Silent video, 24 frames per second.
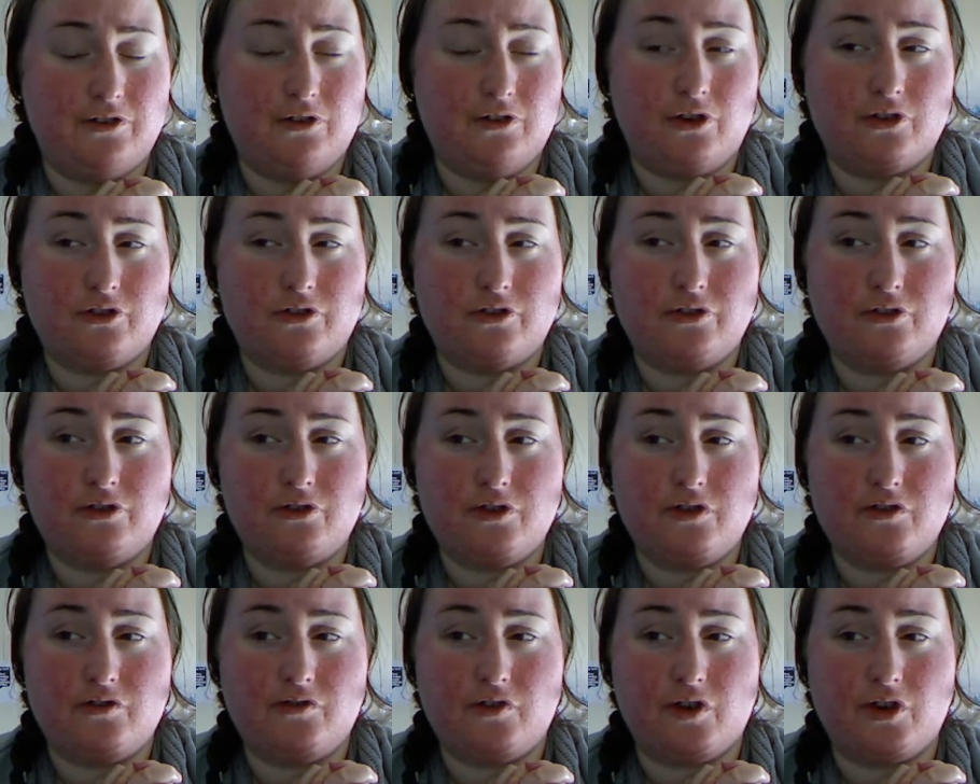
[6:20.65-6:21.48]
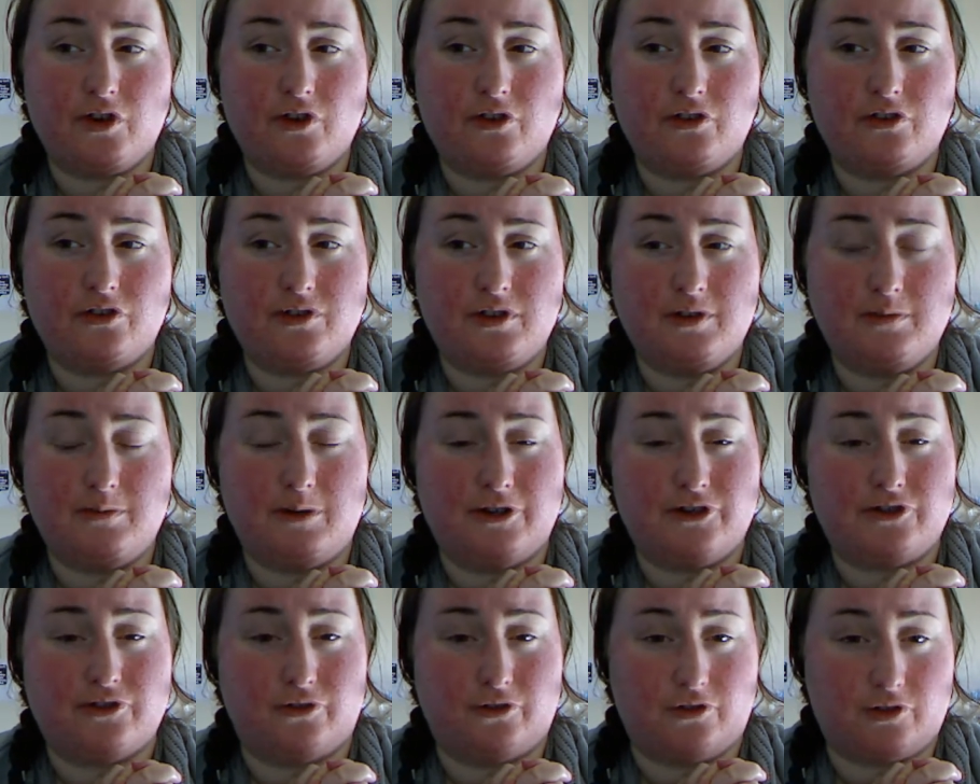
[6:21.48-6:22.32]
Not to focus too
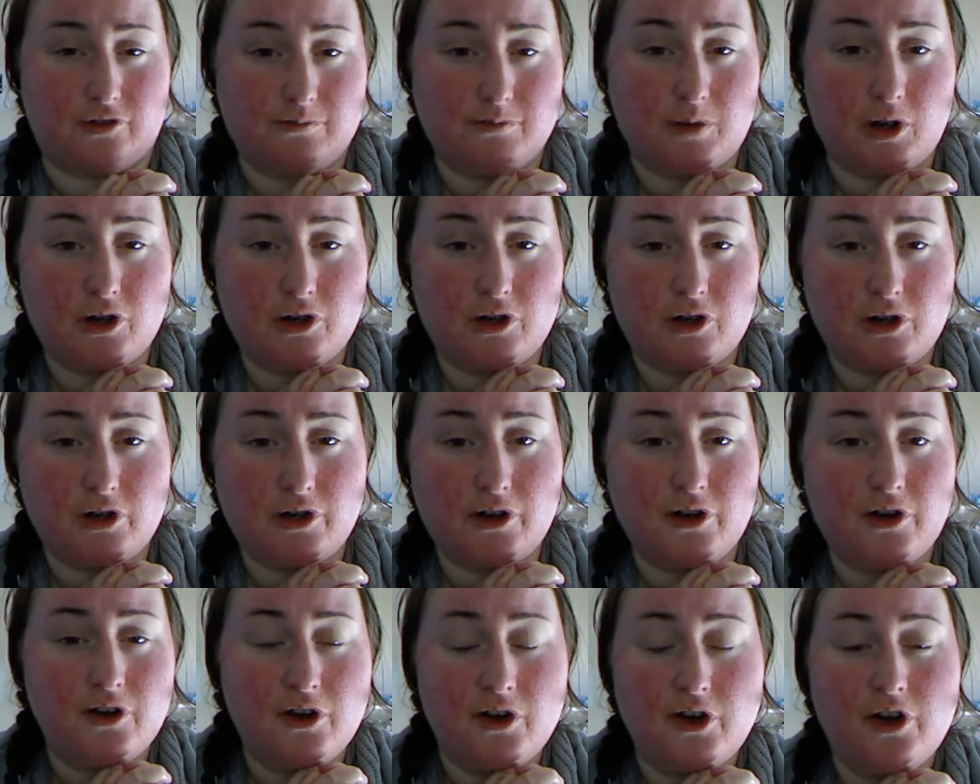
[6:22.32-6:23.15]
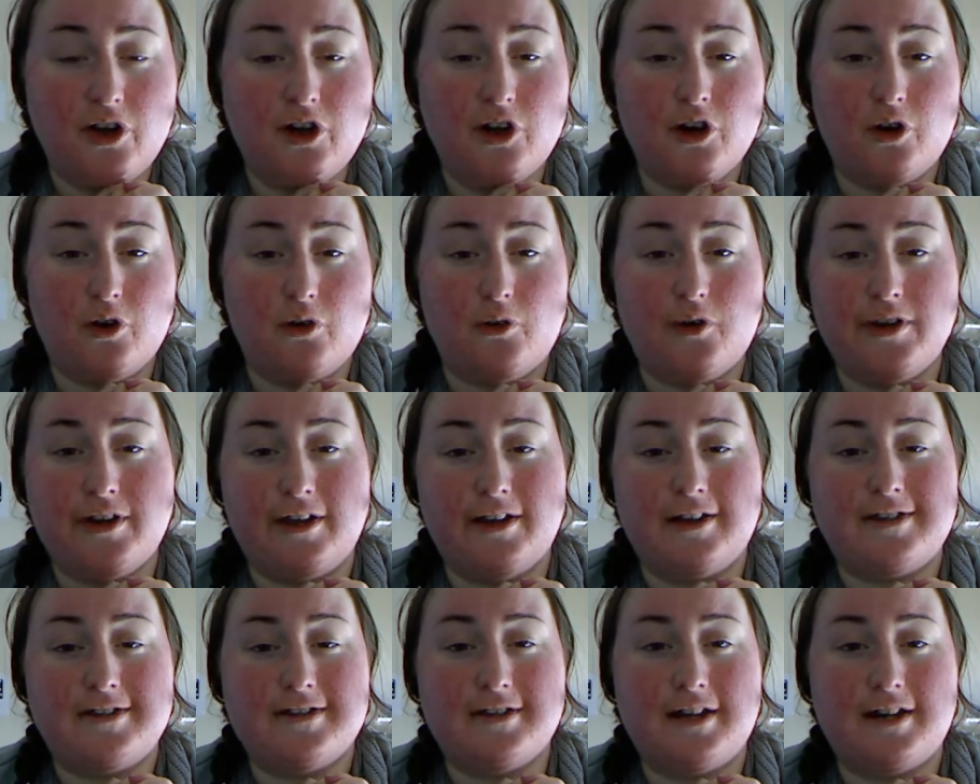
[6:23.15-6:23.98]
much on tomorrow or
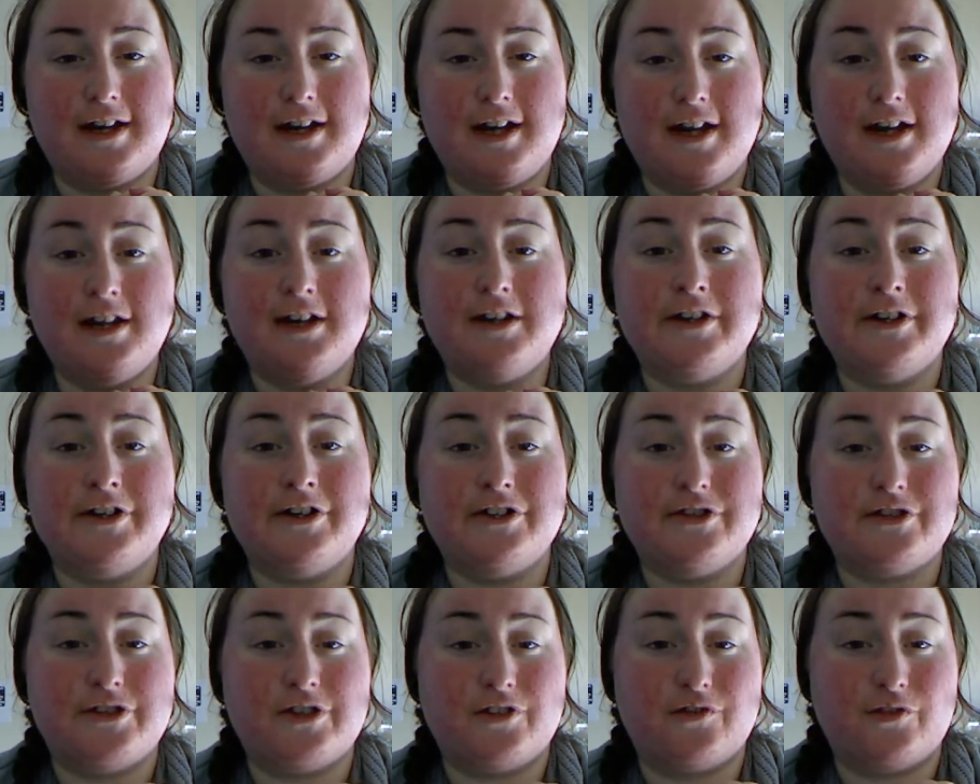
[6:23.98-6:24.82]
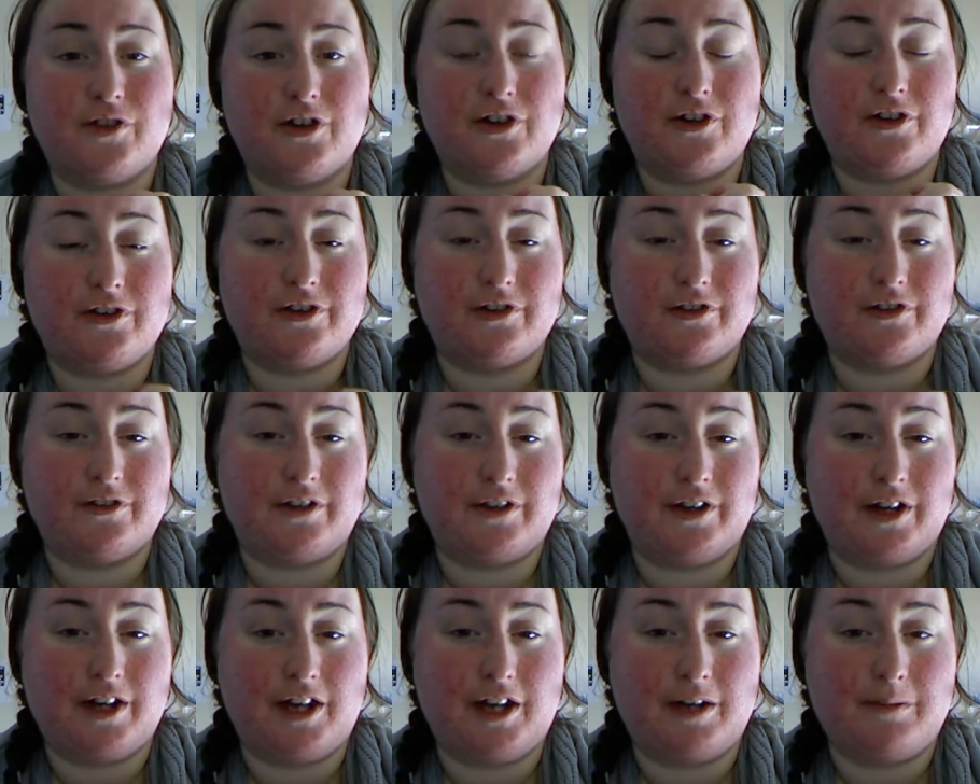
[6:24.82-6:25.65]
yesterday, just focus on
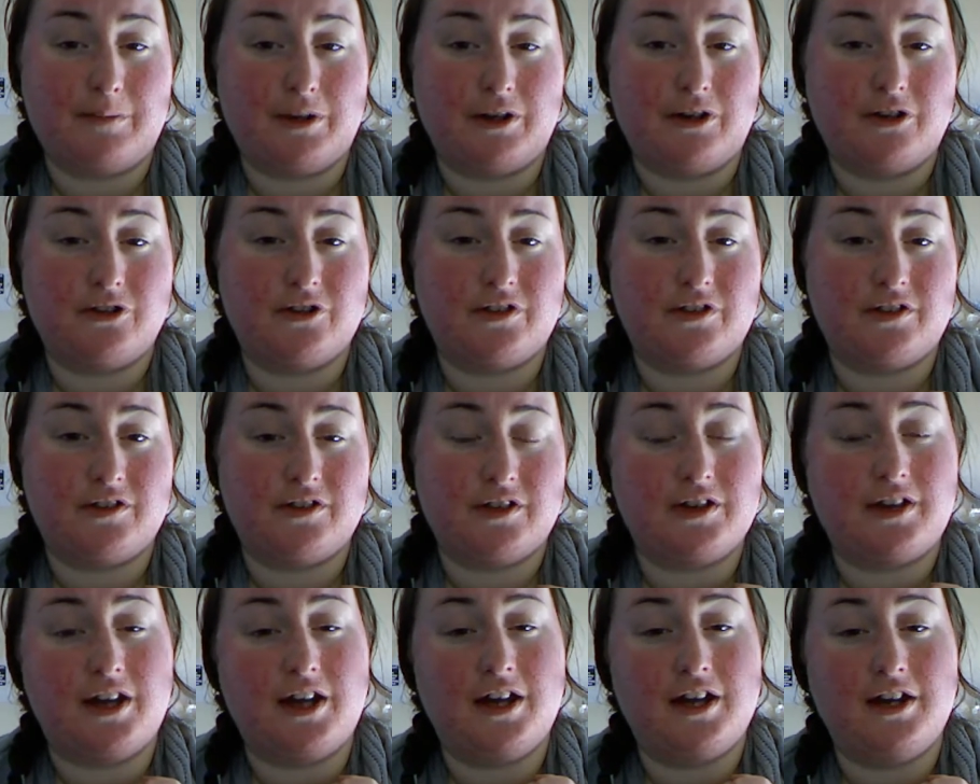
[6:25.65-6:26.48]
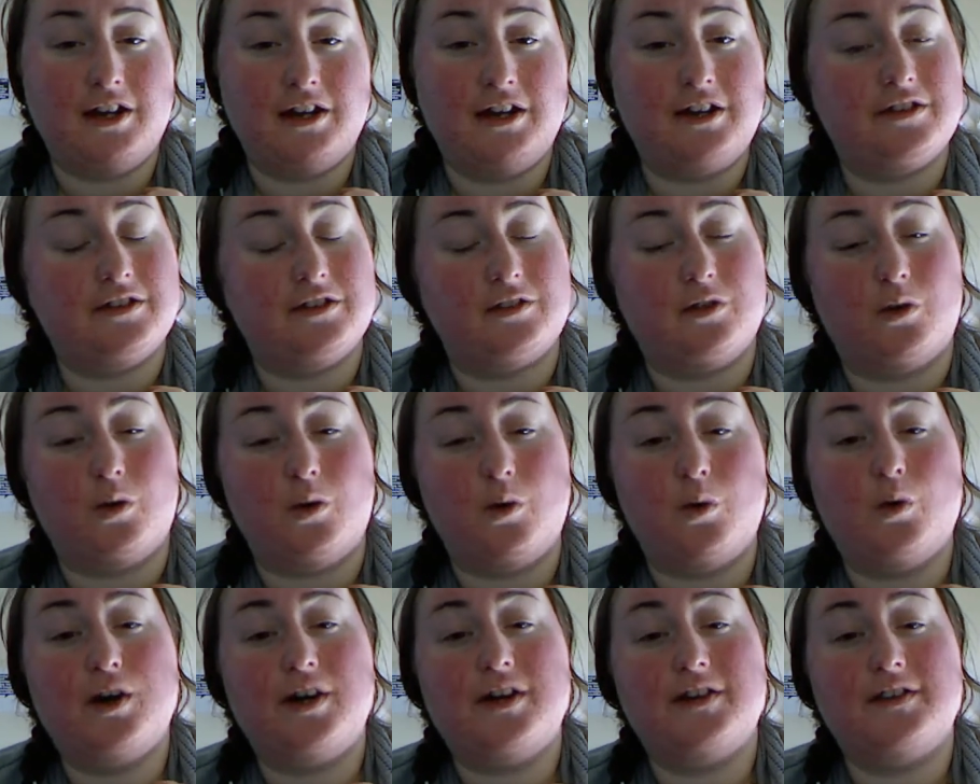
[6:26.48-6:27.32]
today, because today is
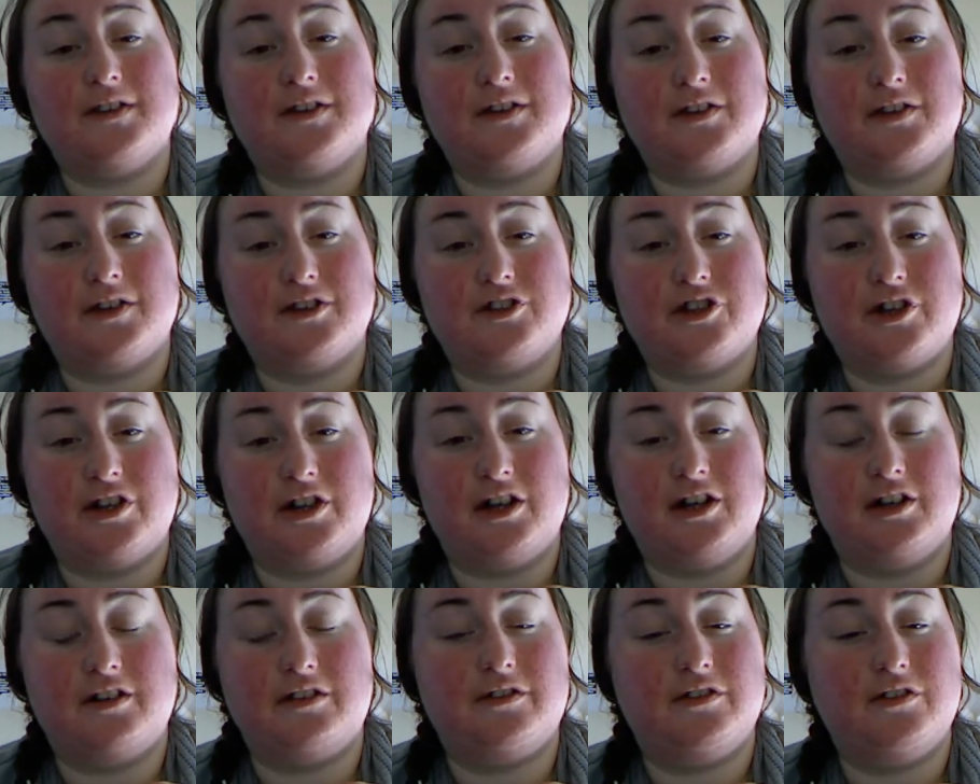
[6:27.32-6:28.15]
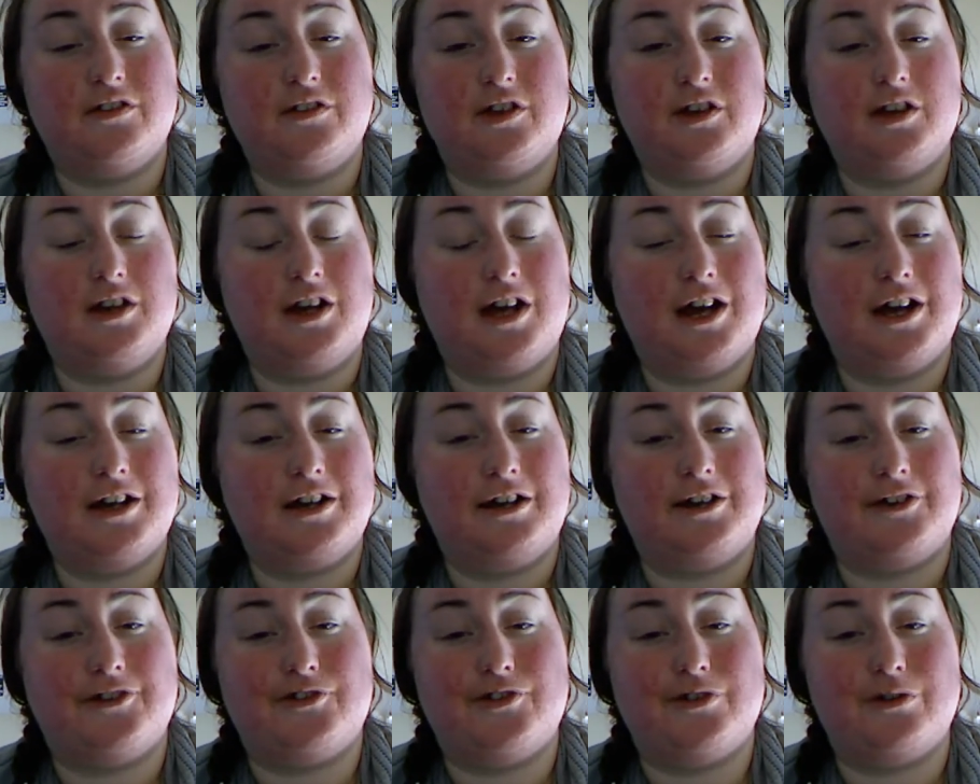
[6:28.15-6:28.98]
always another chance that you can add
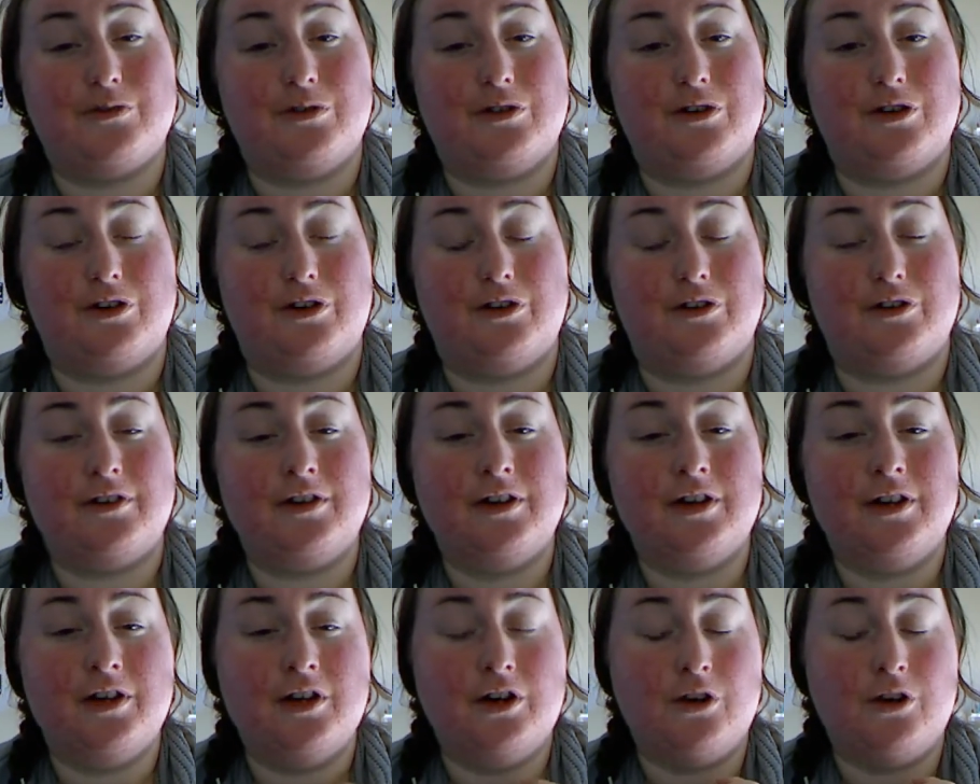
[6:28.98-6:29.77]
extra words.